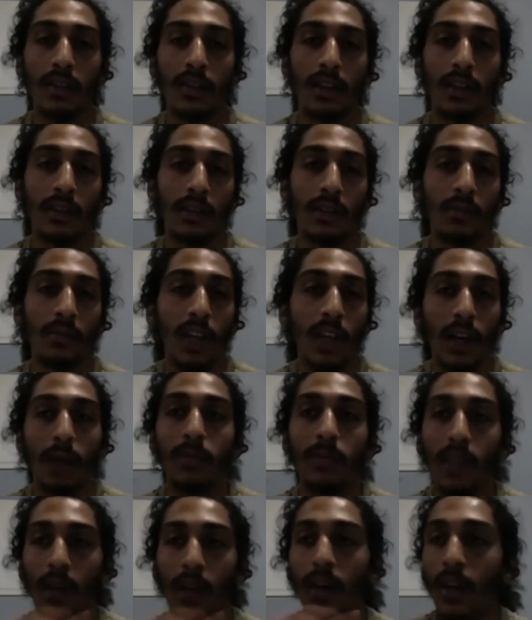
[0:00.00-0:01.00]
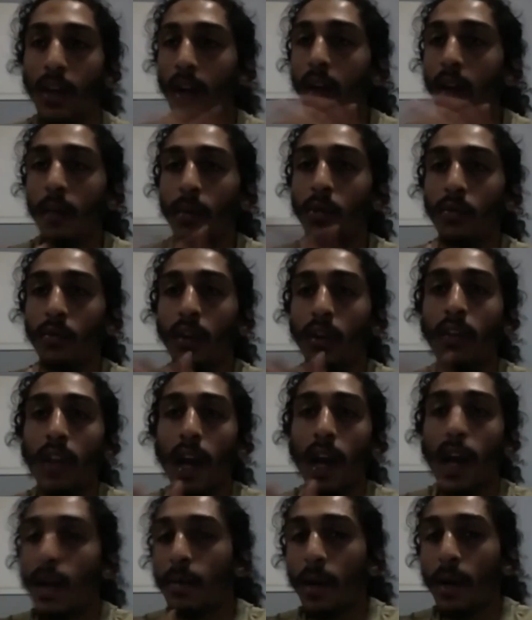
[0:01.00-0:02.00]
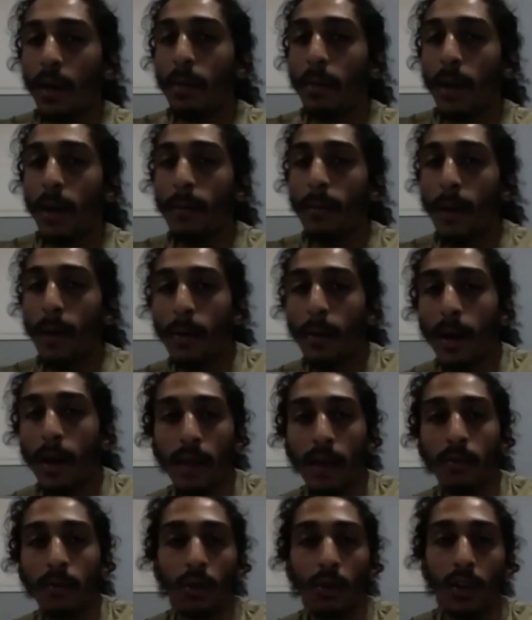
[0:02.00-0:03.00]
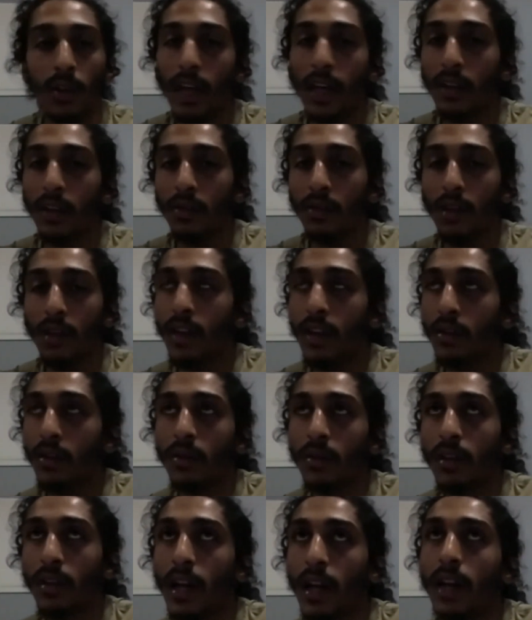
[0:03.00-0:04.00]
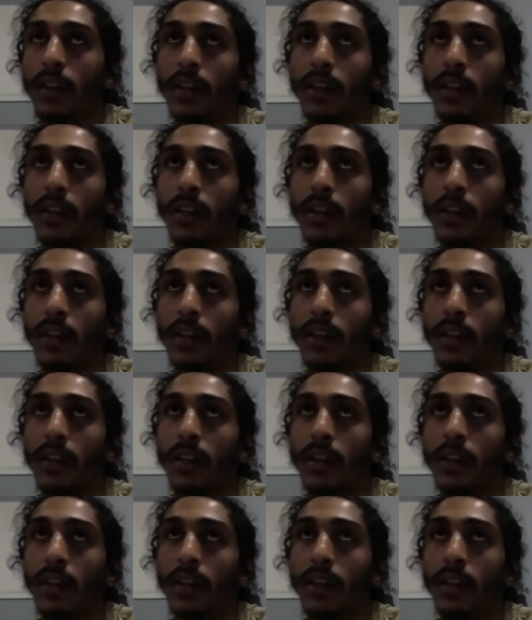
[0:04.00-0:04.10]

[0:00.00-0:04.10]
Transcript: Like sometimes I'll be very hype, hype, hype, hype, hype, throw a lot, throw a lot, throw a lot.